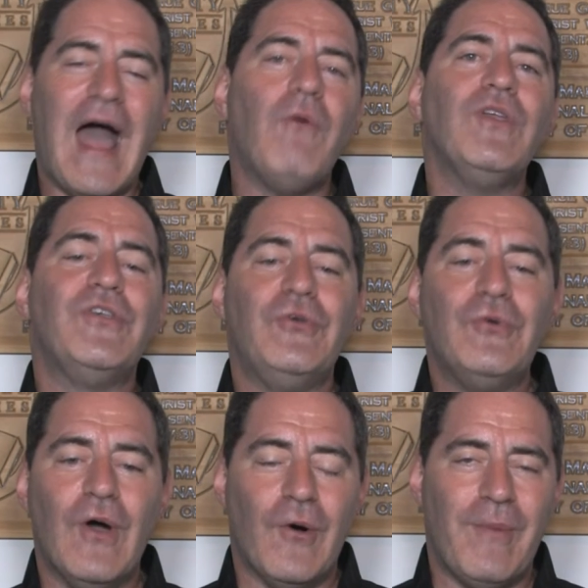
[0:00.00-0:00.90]
How would
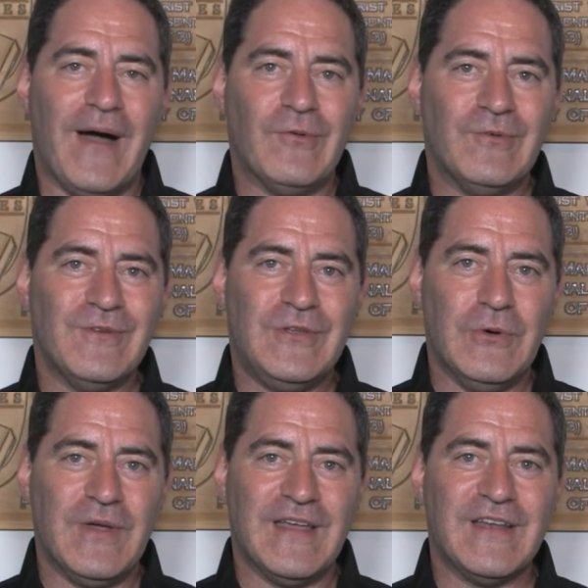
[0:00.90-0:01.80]
you go about
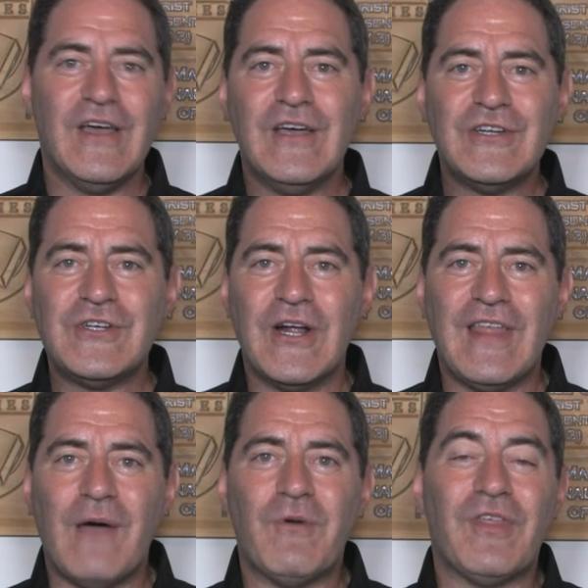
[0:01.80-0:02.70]
doing it?
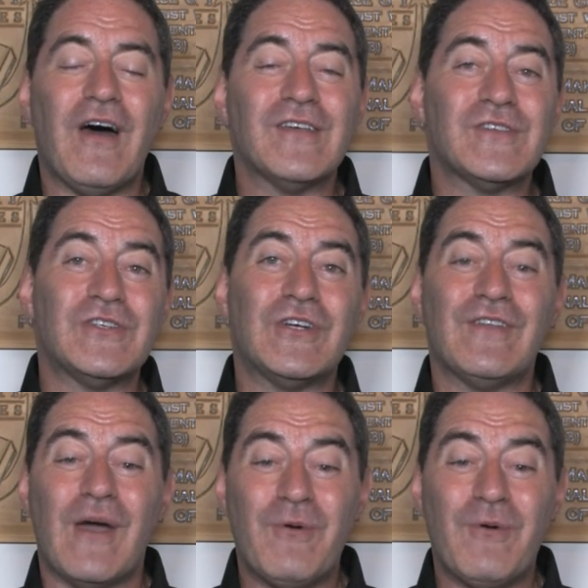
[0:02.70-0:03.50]
Share that with us and share